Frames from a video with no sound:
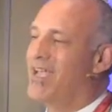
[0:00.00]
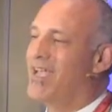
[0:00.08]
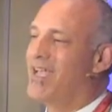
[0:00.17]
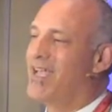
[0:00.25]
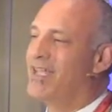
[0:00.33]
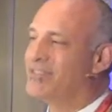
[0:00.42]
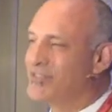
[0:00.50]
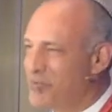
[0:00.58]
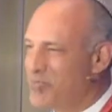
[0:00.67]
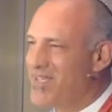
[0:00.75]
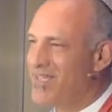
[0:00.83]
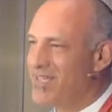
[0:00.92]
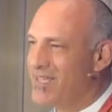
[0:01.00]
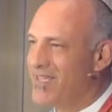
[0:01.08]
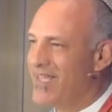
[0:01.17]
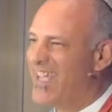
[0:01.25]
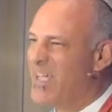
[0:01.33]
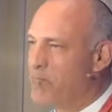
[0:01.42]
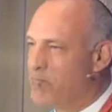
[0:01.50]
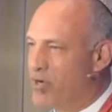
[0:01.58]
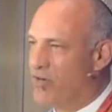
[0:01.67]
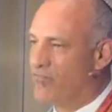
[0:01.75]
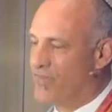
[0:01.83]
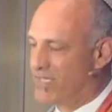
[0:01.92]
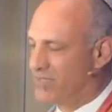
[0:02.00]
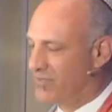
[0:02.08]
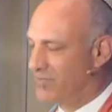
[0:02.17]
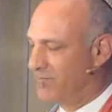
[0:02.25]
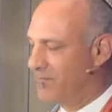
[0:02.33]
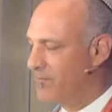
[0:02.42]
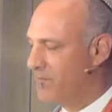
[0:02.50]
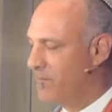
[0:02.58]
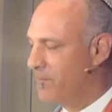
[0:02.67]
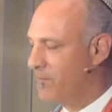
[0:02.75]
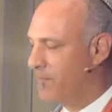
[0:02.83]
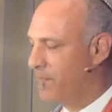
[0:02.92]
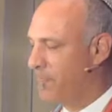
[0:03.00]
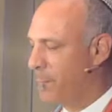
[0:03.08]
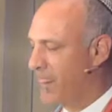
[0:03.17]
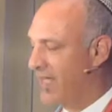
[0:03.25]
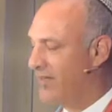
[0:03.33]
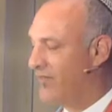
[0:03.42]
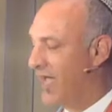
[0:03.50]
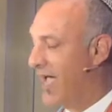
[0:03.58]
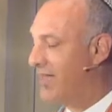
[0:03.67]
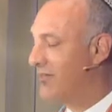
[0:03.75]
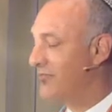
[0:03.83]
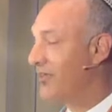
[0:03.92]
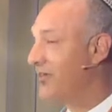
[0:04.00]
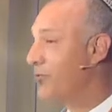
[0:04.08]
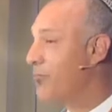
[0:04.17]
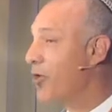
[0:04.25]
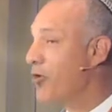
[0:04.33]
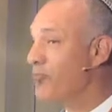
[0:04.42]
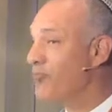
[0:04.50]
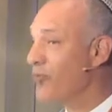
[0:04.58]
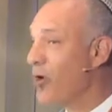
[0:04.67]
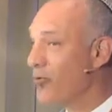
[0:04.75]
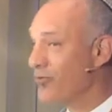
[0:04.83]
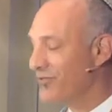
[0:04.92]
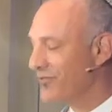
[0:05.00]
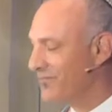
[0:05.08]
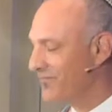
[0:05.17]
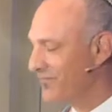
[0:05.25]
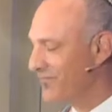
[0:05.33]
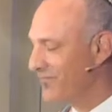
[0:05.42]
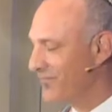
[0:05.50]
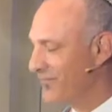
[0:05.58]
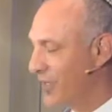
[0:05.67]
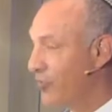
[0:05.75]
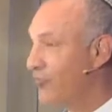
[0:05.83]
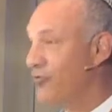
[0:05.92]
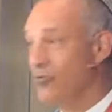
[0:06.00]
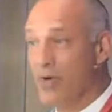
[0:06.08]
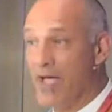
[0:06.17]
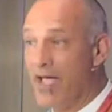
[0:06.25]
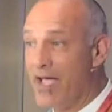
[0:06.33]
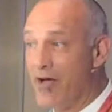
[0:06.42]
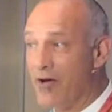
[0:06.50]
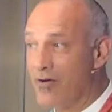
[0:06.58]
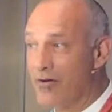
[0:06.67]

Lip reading: it's to be imperfect. As Alexander Pope wrote, to err.